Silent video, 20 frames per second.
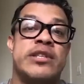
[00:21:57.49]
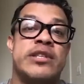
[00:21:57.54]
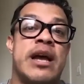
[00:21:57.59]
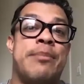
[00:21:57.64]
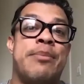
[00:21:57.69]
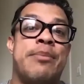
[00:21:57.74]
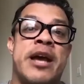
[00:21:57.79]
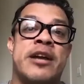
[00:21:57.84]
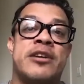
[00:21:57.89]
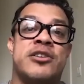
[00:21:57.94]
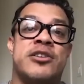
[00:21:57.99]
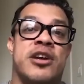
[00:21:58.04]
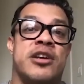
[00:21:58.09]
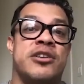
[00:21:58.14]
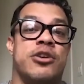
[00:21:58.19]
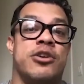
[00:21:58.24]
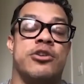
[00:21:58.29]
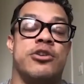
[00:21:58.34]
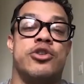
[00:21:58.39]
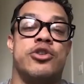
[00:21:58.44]
What type of
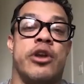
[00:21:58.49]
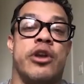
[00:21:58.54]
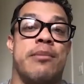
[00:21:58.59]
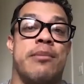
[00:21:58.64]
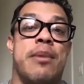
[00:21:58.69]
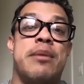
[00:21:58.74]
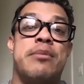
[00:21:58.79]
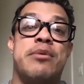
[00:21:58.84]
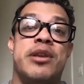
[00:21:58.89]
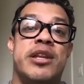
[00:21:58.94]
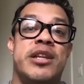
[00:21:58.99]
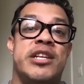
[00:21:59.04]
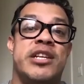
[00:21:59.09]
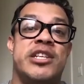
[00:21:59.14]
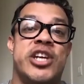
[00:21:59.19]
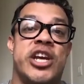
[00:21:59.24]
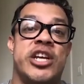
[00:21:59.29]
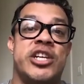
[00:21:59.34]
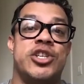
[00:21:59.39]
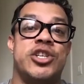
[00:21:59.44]
exercise you're training? Maybe you
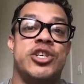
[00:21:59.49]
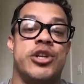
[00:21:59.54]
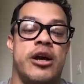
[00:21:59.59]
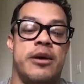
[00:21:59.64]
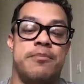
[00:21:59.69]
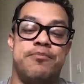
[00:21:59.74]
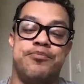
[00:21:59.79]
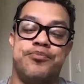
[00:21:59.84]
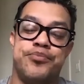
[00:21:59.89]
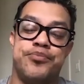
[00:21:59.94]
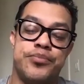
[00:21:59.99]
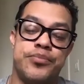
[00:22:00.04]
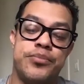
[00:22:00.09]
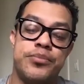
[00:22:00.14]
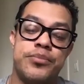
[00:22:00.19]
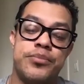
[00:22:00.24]
need to change it up.